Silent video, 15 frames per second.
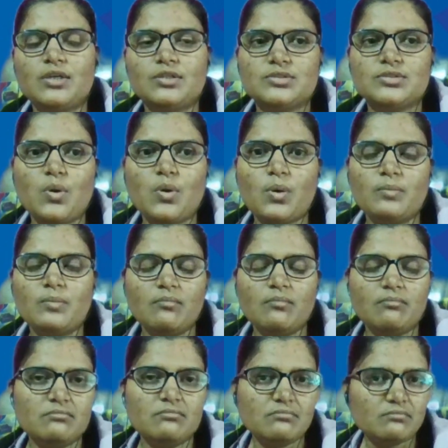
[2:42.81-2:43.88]
So
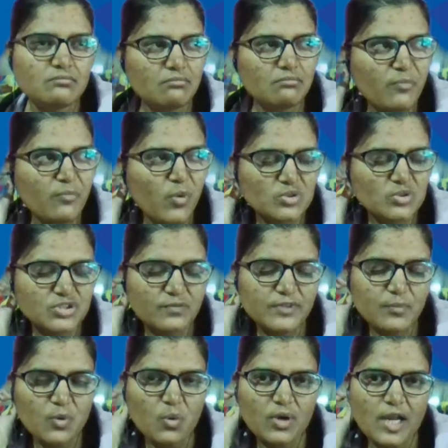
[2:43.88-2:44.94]
most of the
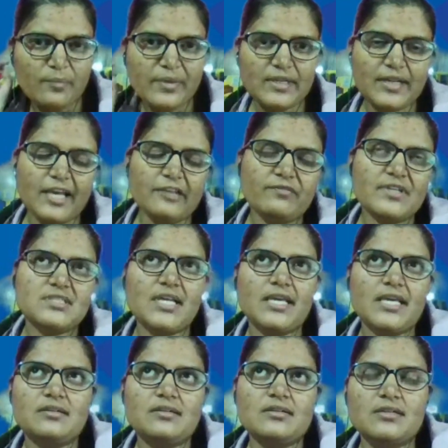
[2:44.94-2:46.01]
programming language
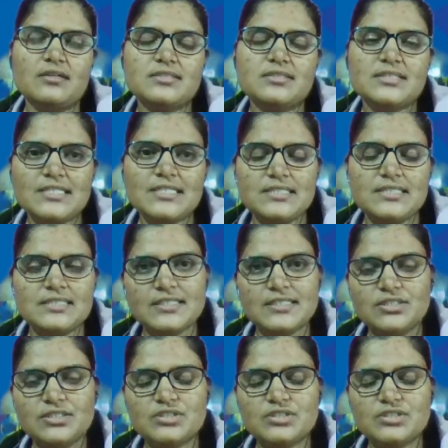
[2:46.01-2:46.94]
like C, C#,